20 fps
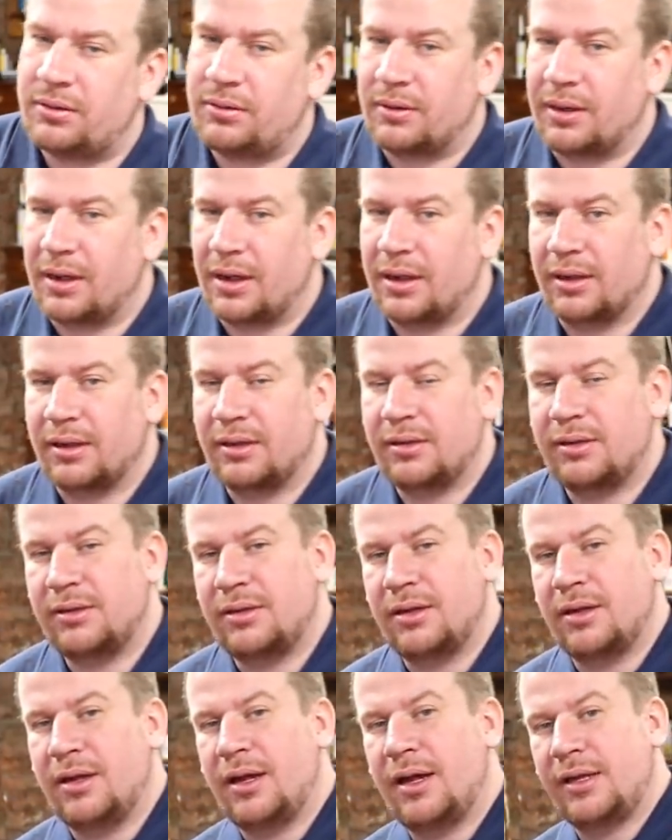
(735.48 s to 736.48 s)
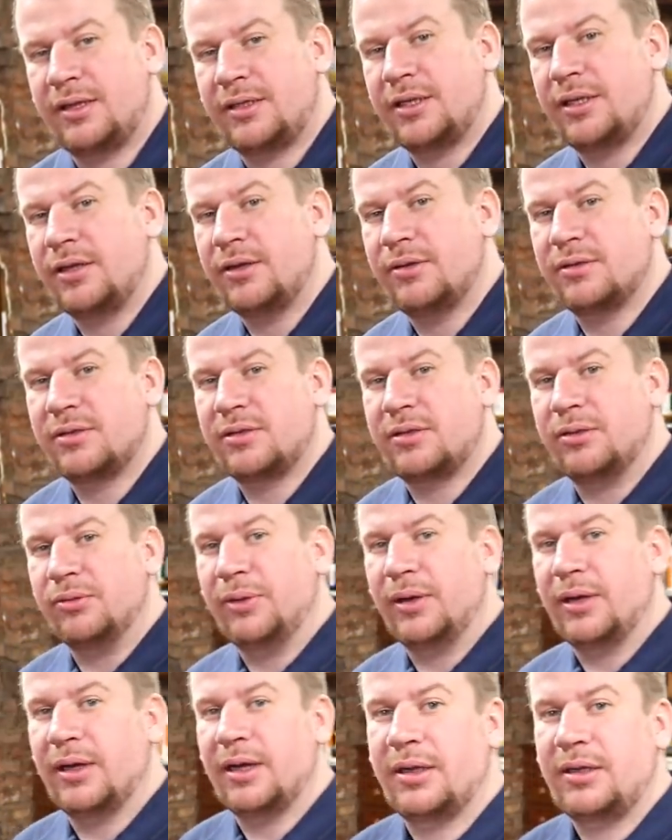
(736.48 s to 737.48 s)
well, I hate to use the
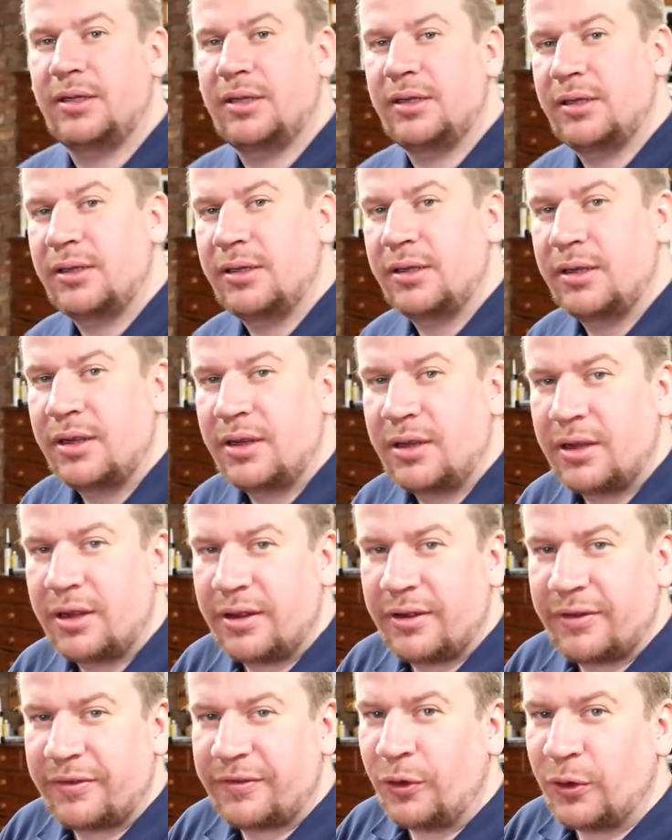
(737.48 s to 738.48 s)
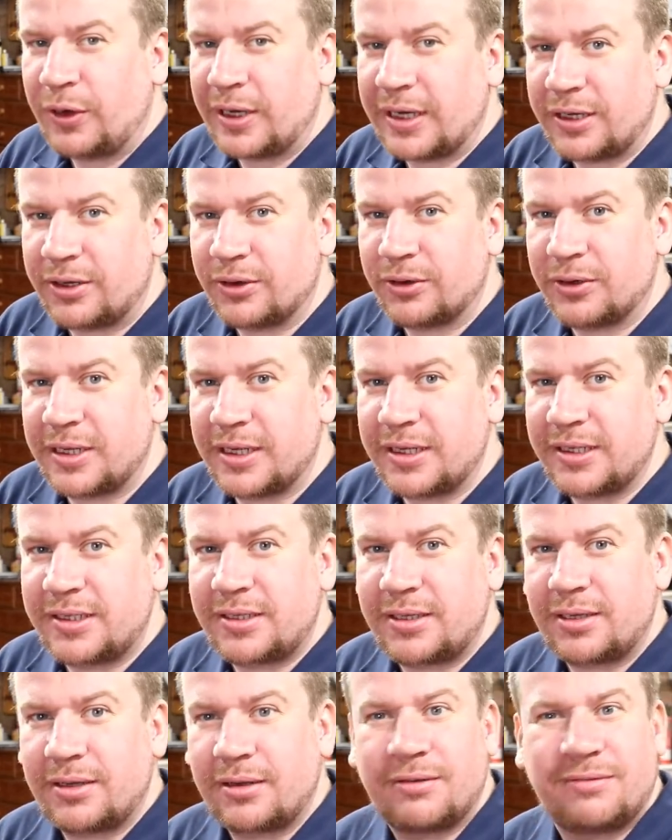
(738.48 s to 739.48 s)
word,
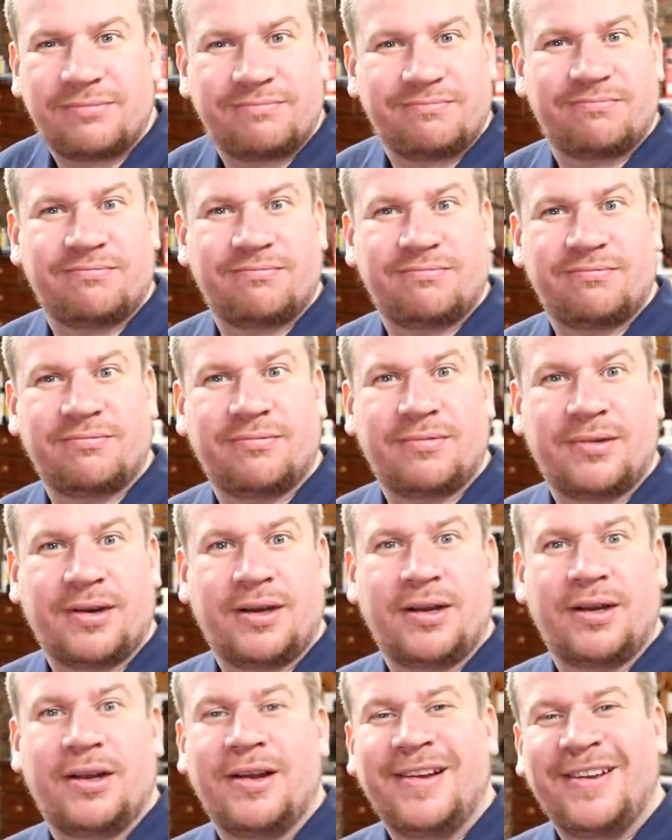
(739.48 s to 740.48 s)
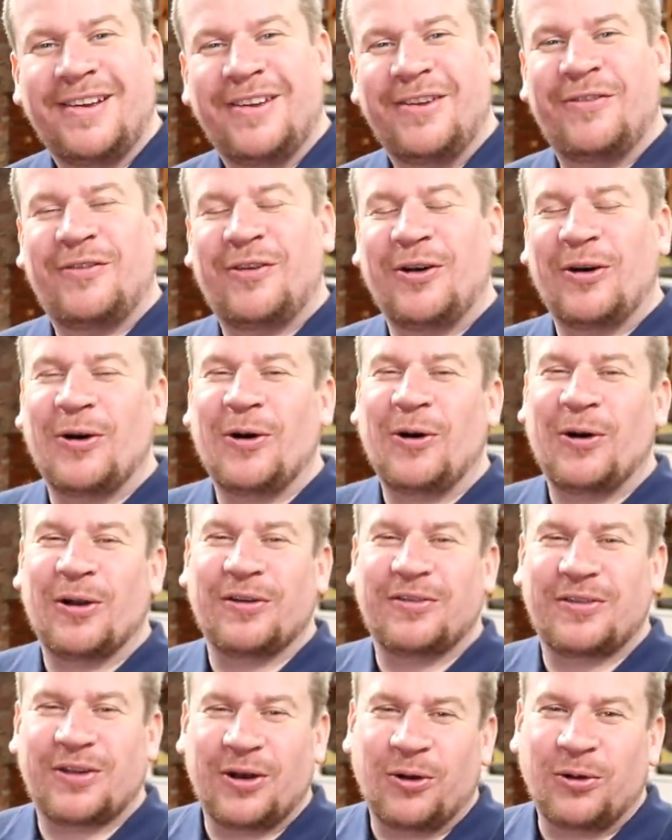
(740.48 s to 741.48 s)
fuddy-duddies, for all
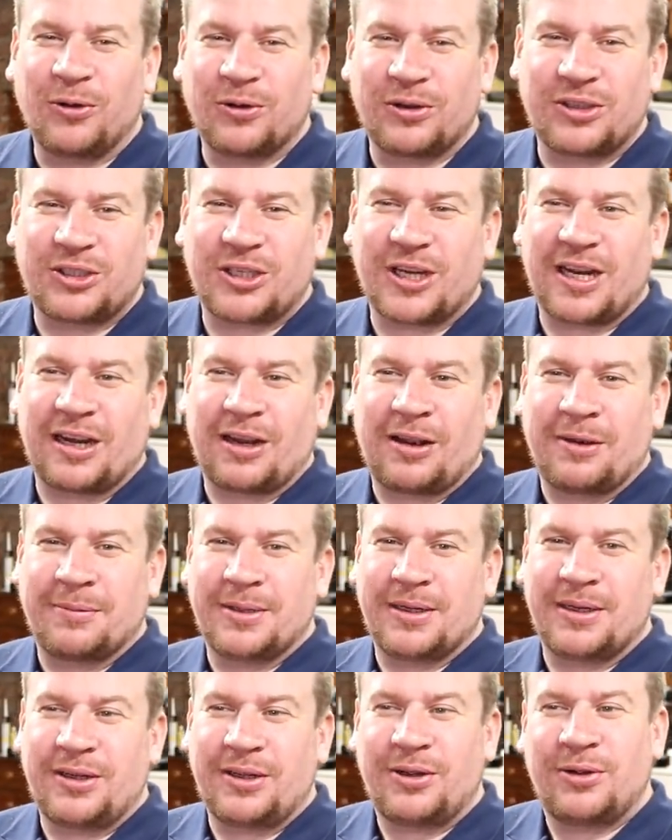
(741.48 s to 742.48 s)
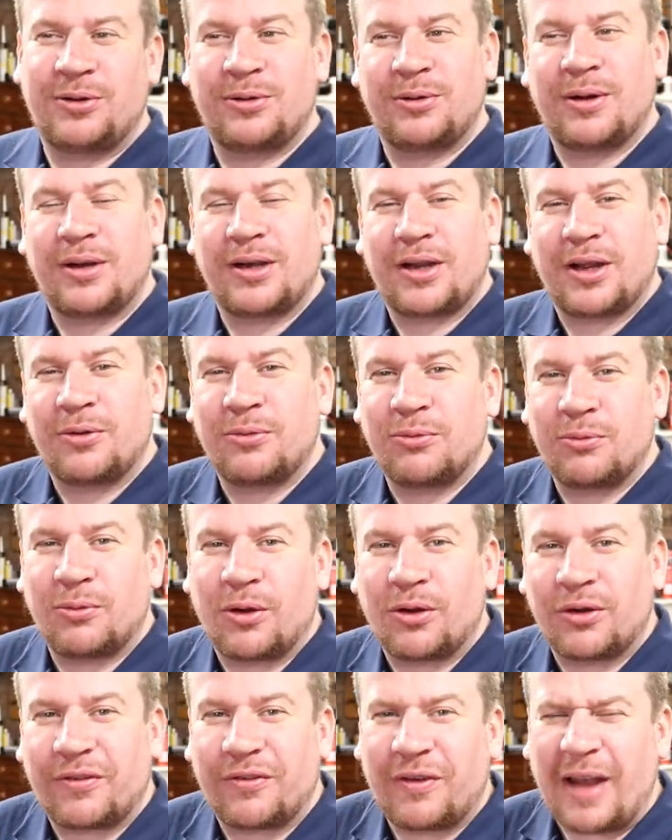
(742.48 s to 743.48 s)
of the older gentlemen who don't
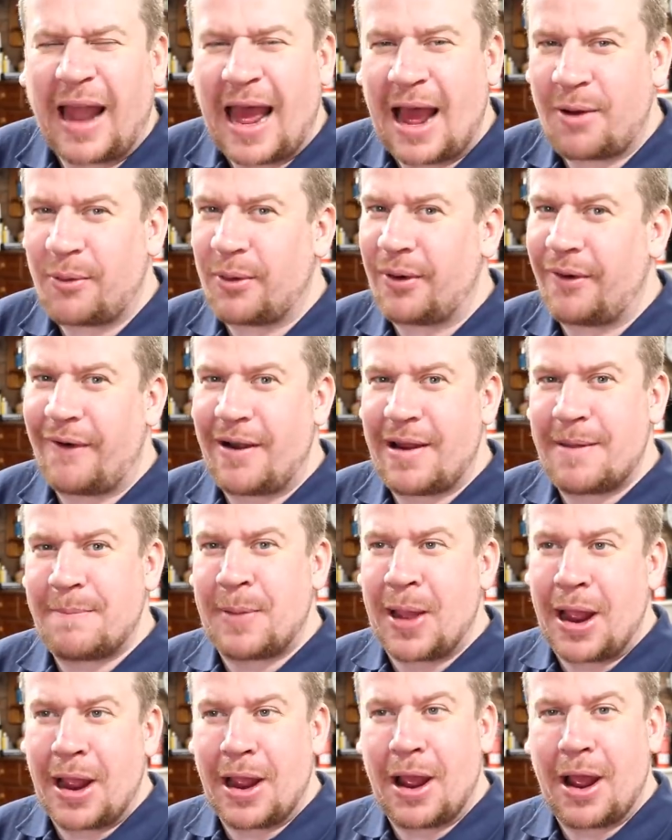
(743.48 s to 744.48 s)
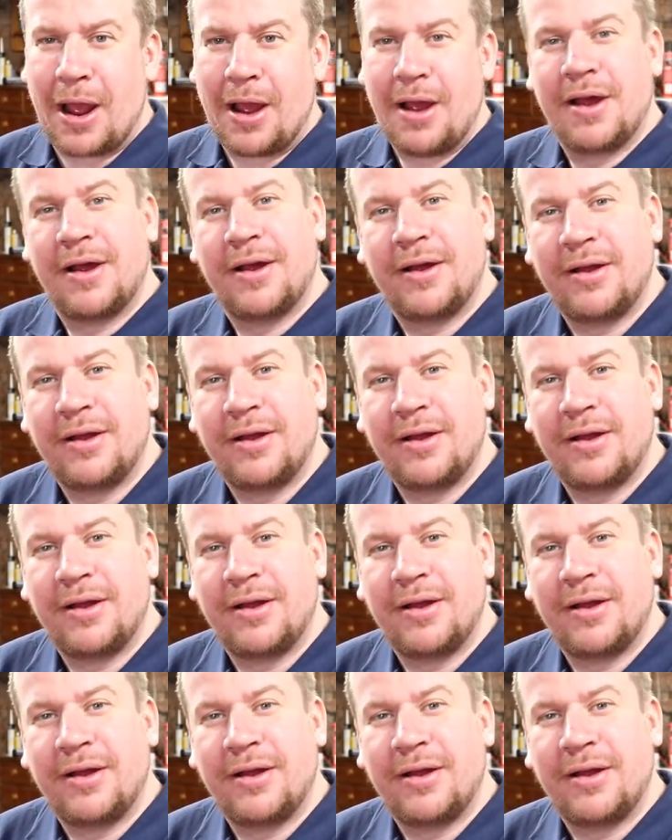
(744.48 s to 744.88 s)
want flowery beer,